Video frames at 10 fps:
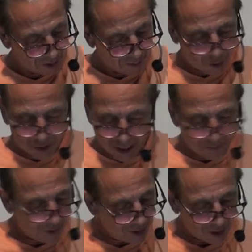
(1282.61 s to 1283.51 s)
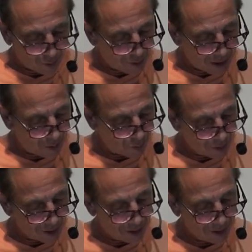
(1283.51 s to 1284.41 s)
But you can't be a leader without
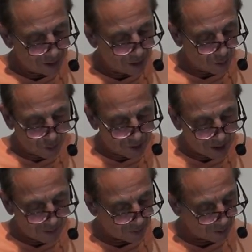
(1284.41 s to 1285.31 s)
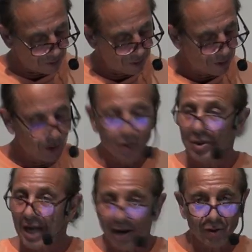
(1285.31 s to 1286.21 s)
ruling your own temple. You'll
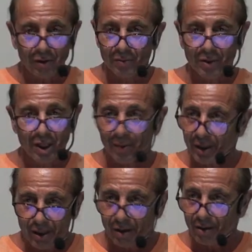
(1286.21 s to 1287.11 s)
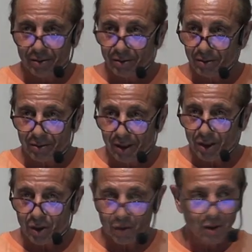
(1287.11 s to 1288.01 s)
never become a leader
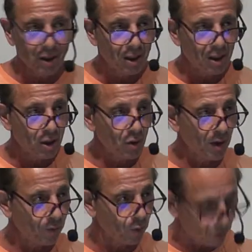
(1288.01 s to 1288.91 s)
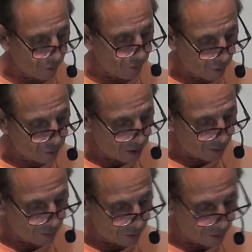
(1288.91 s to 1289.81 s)
until you have rule over your own
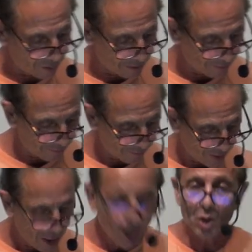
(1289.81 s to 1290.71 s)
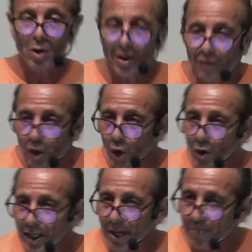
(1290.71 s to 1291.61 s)
temple. You haven't
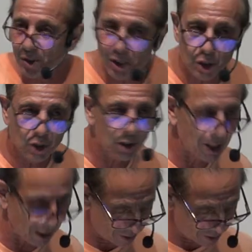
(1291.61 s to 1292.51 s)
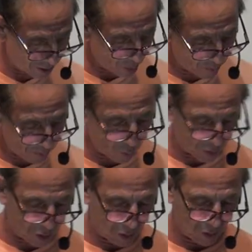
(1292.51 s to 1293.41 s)
earned that position yet to tell people
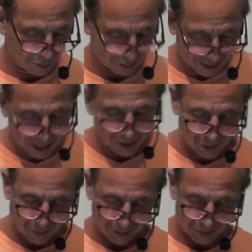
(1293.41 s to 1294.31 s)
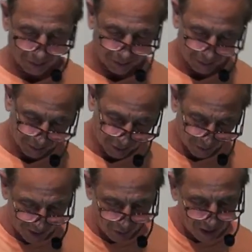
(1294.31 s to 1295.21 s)
what to do and how to do it.
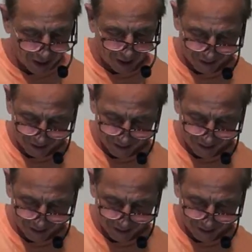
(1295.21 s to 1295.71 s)
Somebody okay?